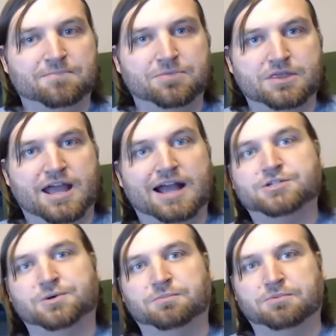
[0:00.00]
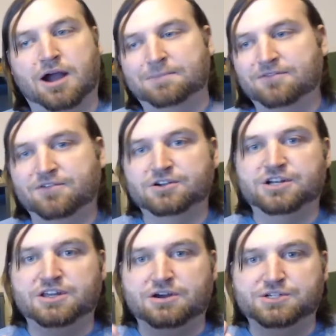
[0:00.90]
the actual proper version
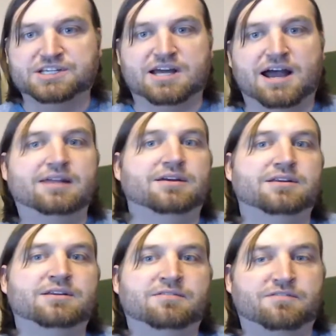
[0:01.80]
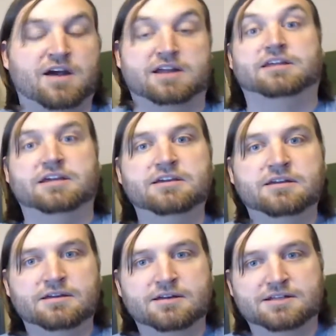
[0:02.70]
of Yoshi's Island finally,
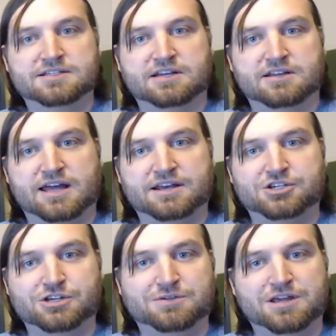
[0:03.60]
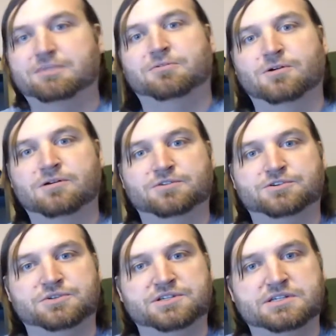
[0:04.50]
instead of that GBA port, which
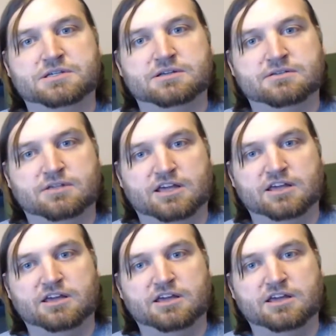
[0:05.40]
was Dream